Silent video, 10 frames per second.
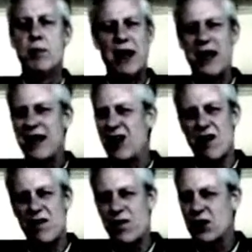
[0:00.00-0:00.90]
But I think
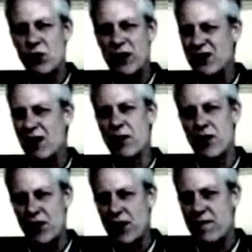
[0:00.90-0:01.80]
our first one is
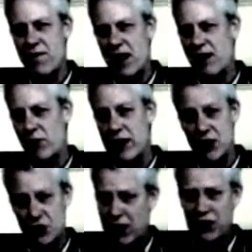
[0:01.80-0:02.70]
number 35,
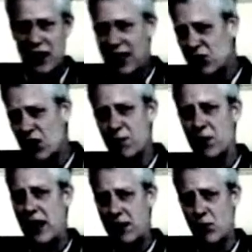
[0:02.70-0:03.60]
Reconstruction. That's on
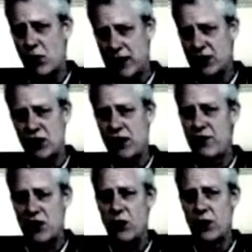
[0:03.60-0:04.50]
Blackboard. It's
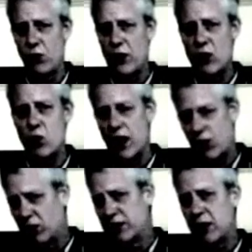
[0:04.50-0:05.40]
if you go into week 1.
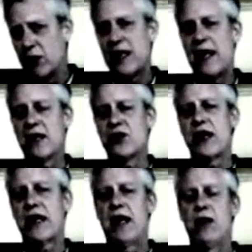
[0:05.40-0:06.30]
We'll deal with that in a
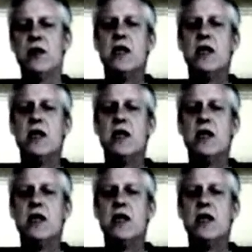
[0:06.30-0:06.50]
second.